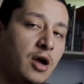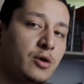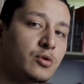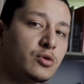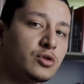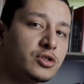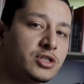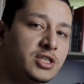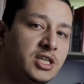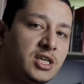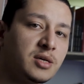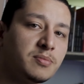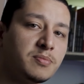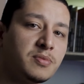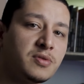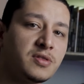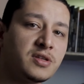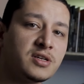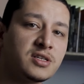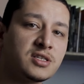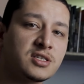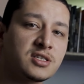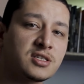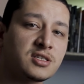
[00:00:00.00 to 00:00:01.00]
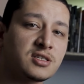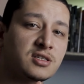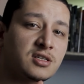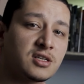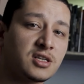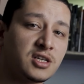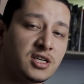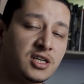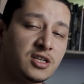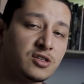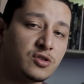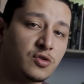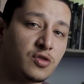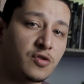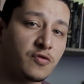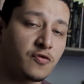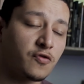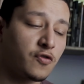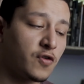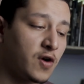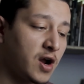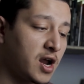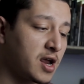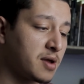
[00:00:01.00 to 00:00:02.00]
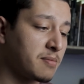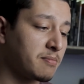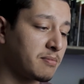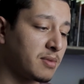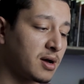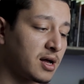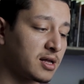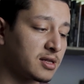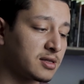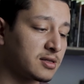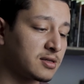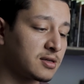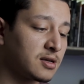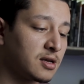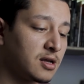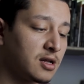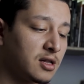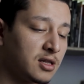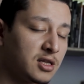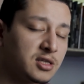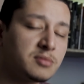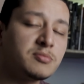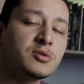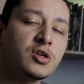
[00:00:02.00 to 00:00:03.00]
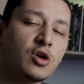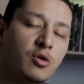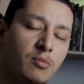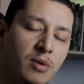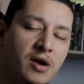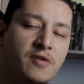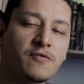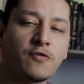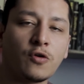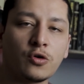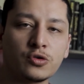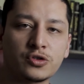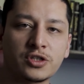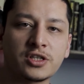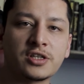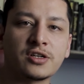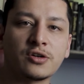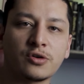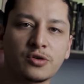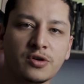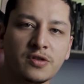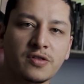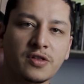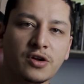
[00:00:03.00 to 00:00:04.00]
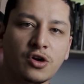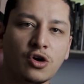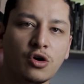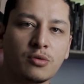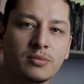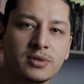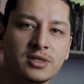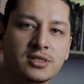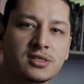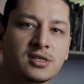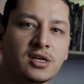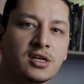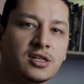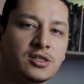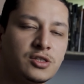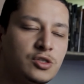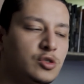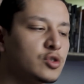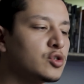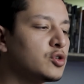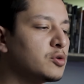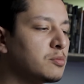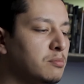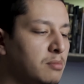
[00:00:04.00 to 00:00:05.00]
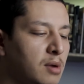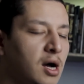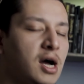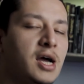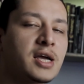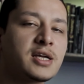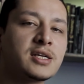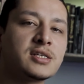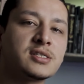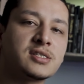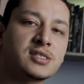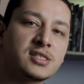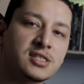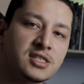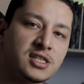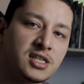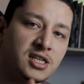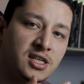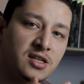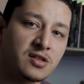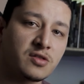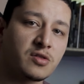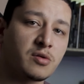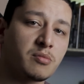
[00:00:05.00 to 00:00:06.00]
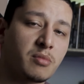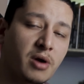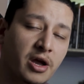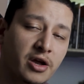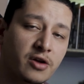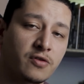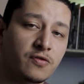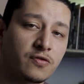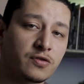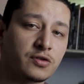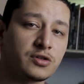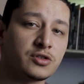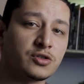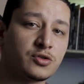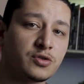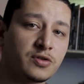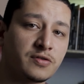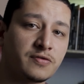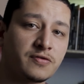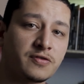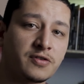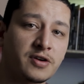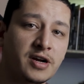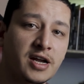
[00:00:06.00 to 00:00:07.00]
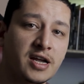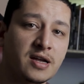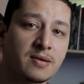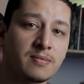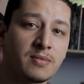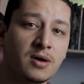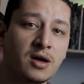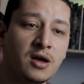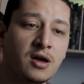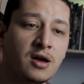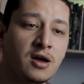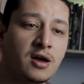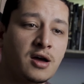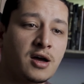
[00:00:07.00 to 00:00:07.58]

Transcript: I could keep this into the frame, but let me know by voting or in the comments, do you mind seeing the microphone into the frame?